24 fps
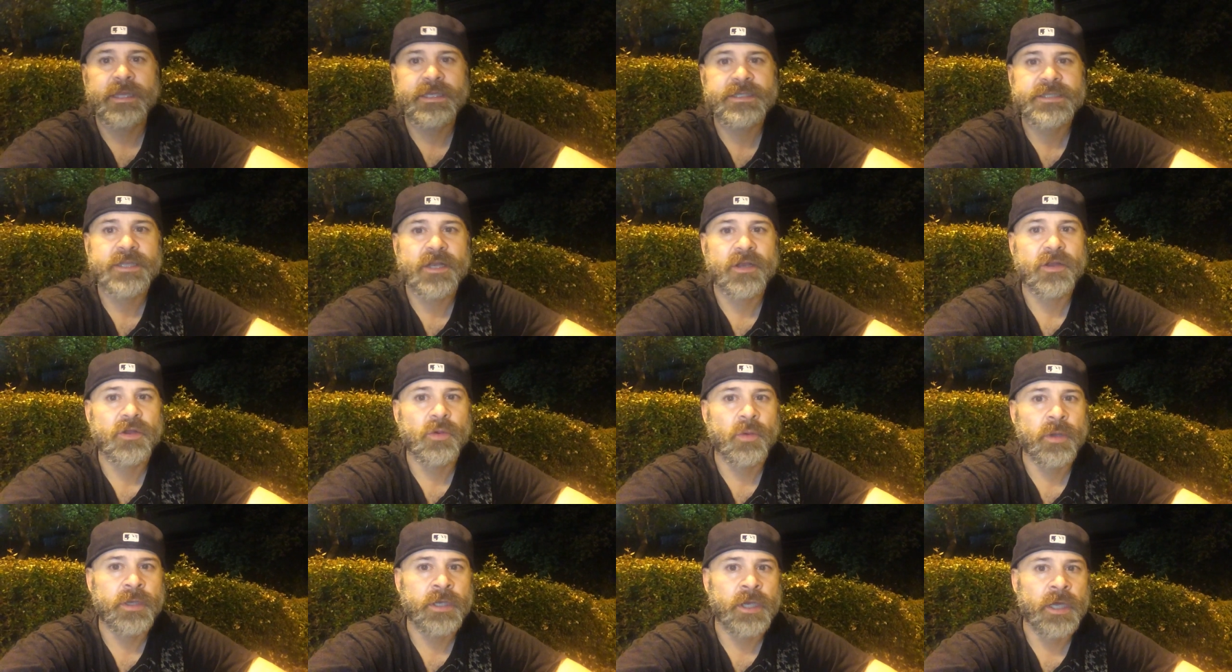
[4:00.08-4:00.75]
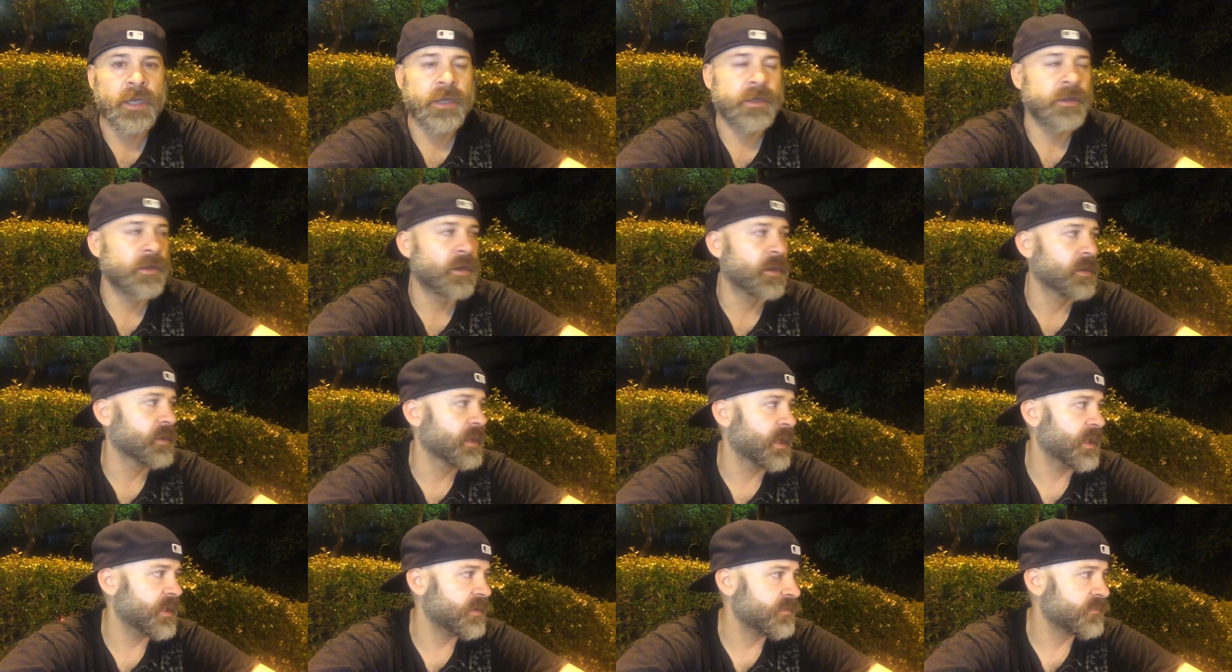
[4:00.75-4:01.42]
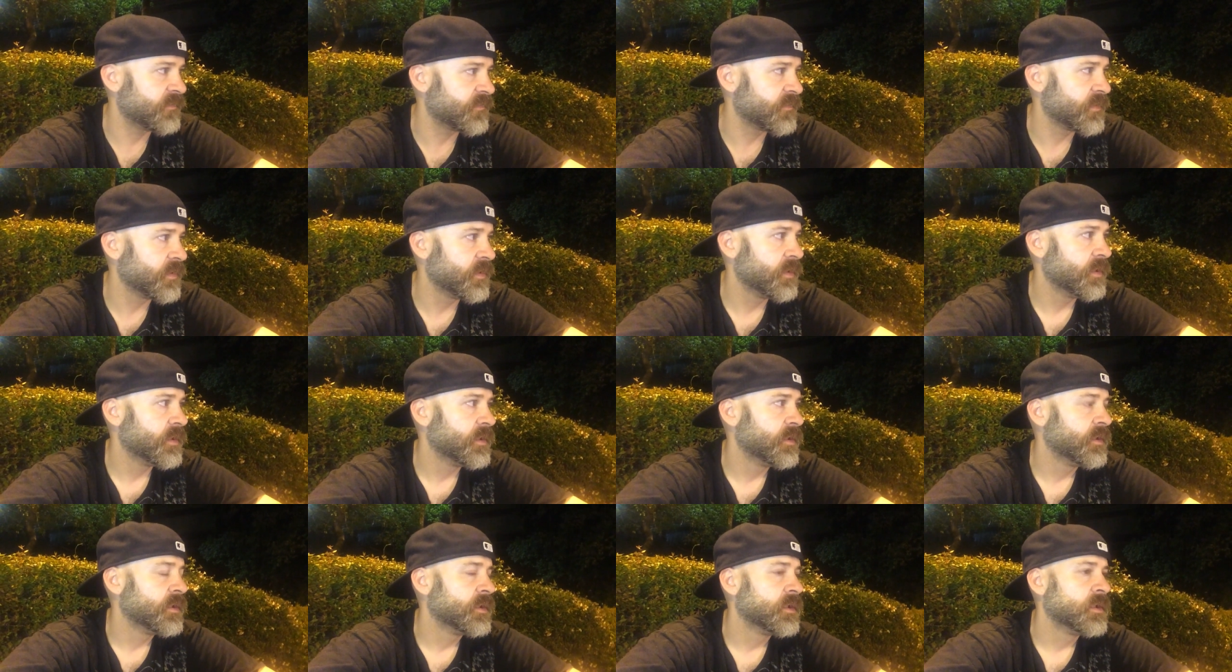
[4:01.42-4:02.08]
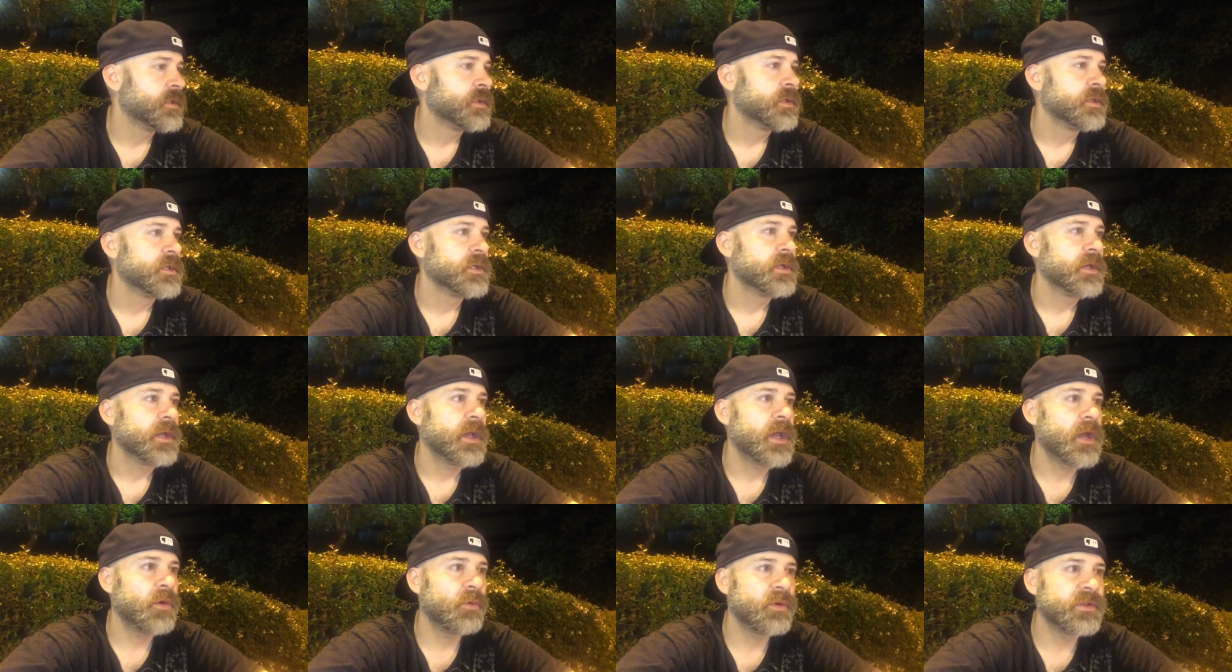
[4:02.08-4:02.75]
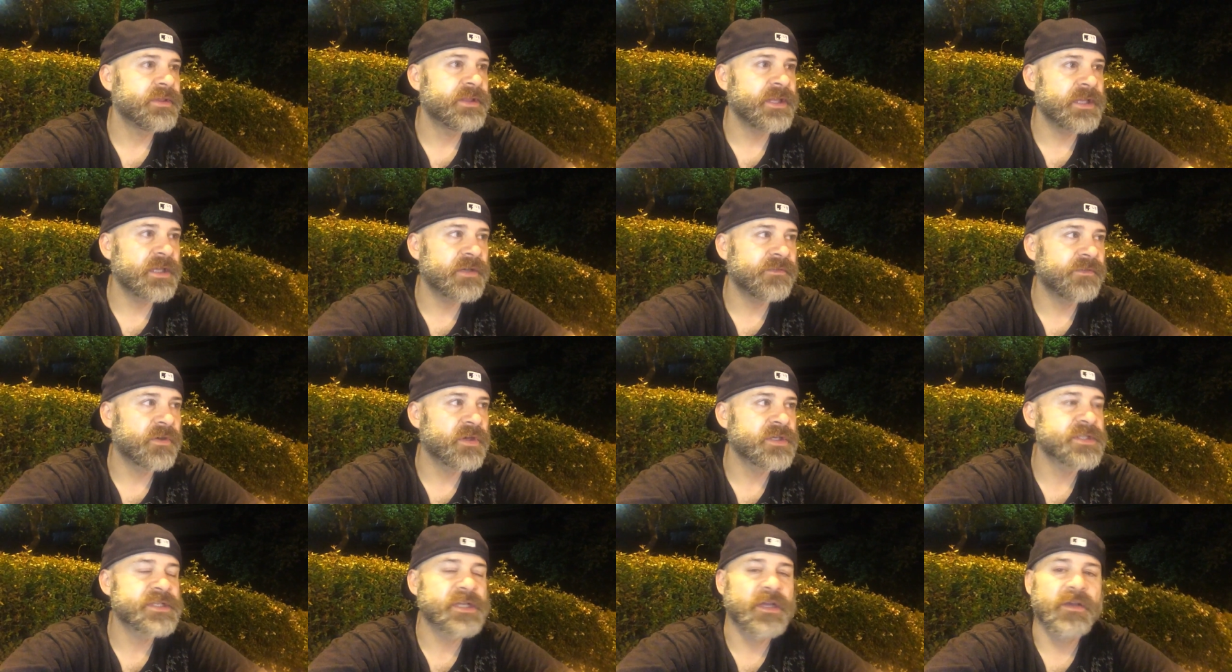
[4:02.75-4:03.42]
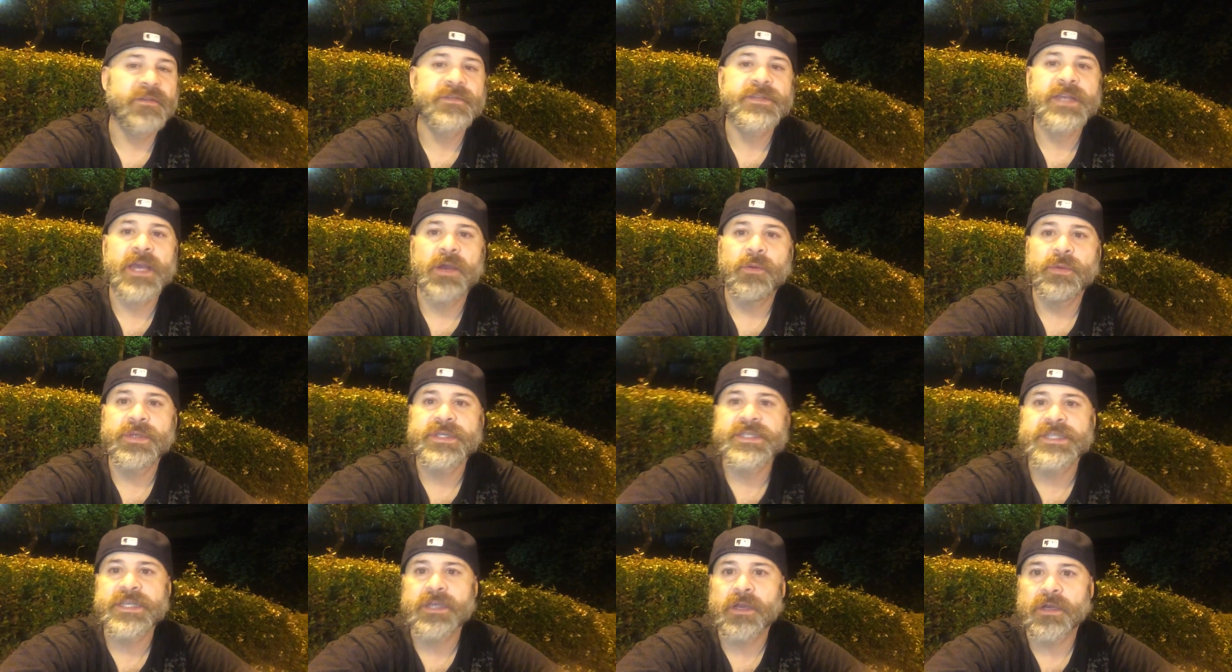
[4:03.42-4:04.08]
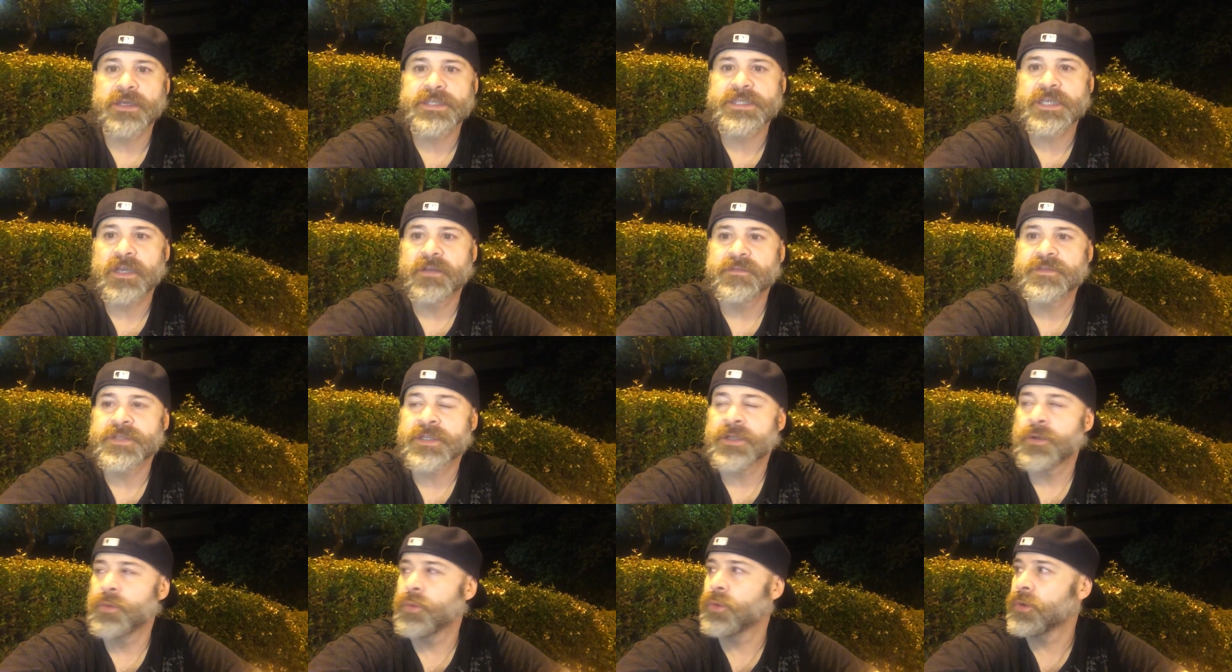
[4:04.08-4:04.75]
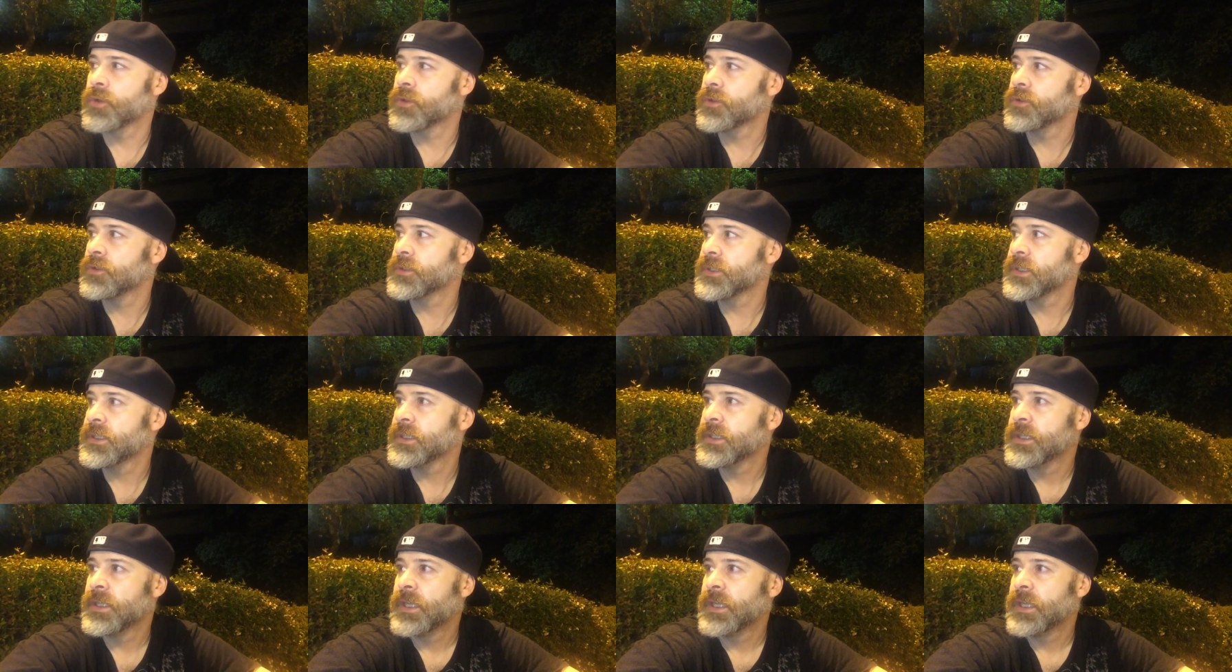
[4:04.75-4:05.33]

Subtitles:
things that are going on in our life, how we think of ourselves, how we see ourselves in the world.